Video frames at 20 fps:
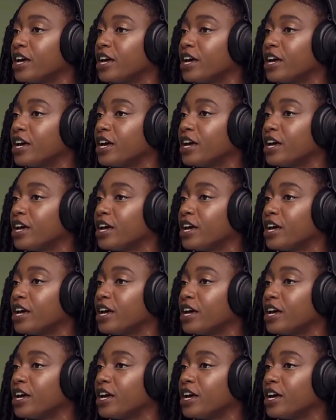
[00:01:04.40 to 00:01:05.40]

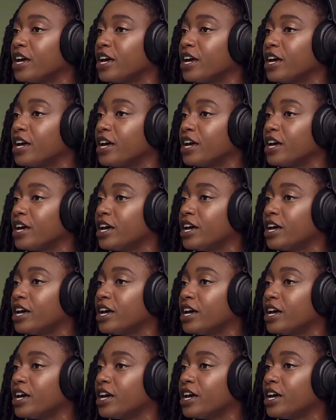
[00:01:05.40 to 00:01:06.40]

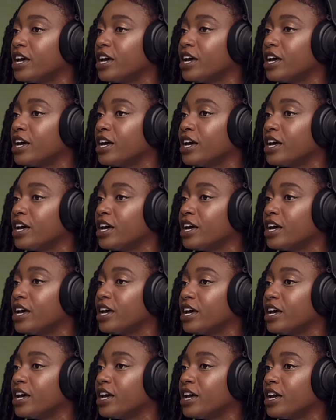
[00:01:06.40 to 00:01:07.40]
(silent)